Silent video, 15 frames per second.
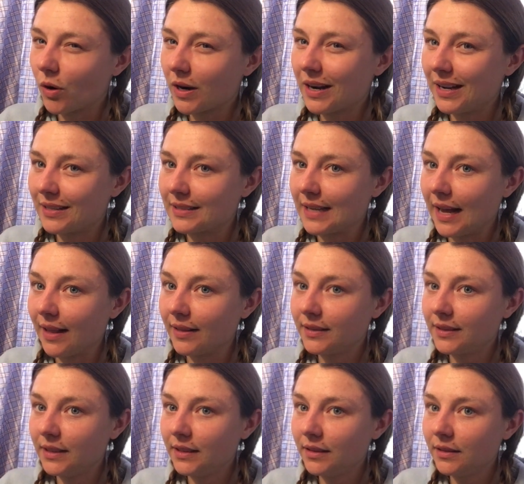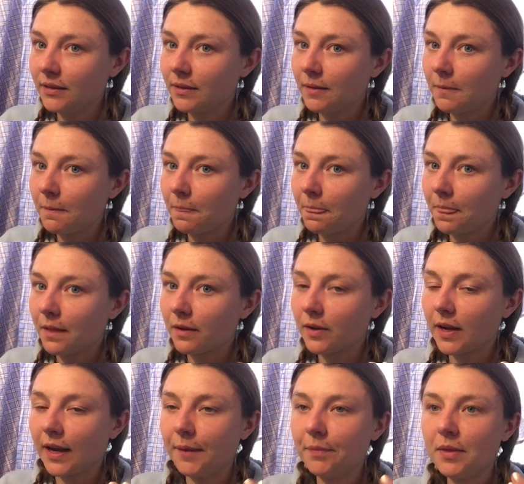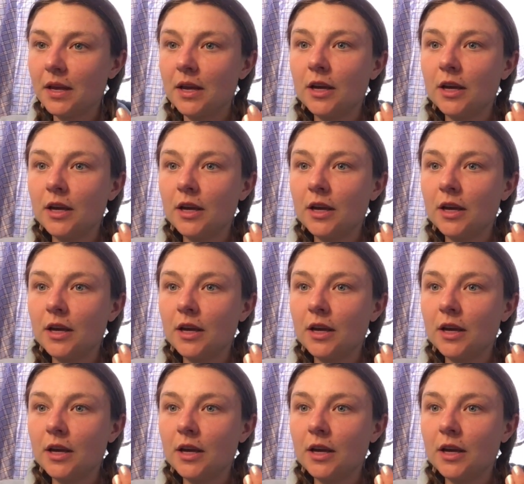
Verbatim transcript: causality, okay?